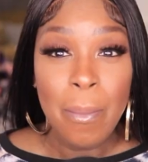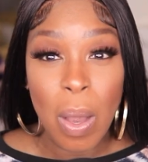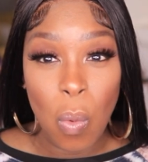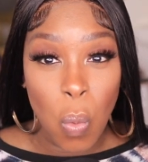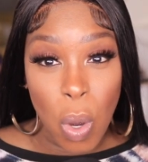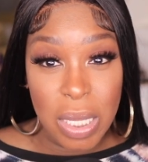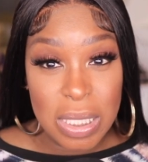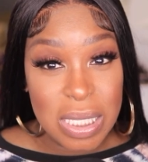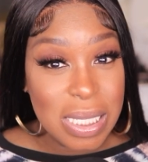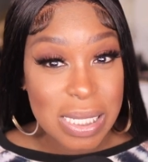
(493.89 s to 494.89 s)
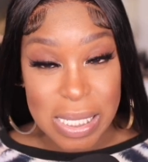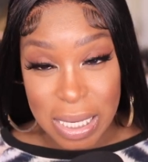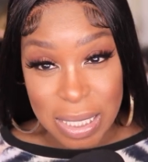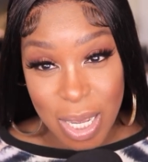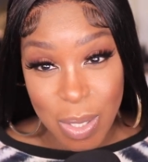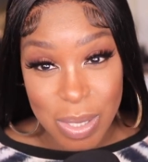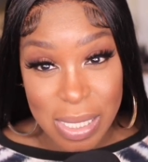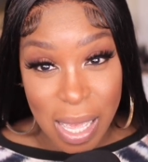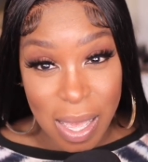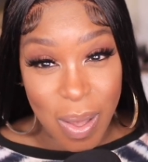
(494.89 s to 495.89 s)
but once the sun goes
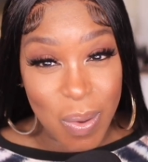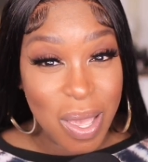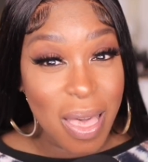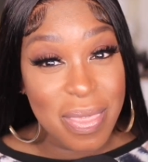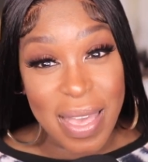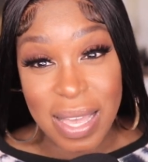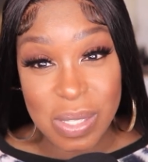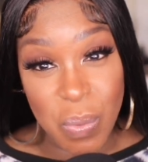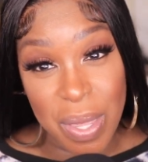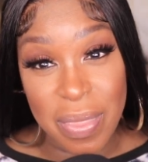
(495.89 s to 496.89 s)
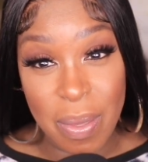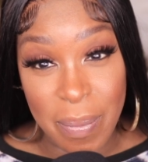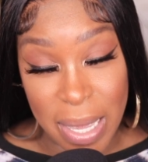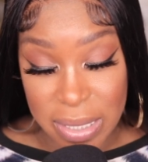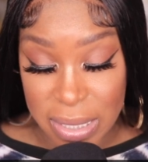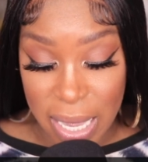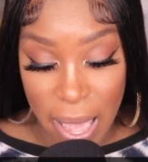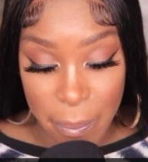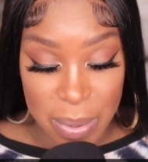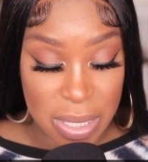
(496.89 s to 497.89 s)
down, that's when the magic
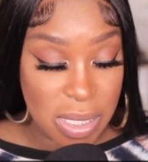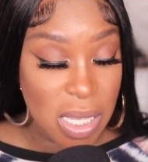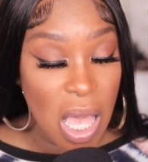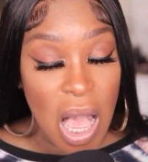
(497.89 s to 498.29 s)
happens.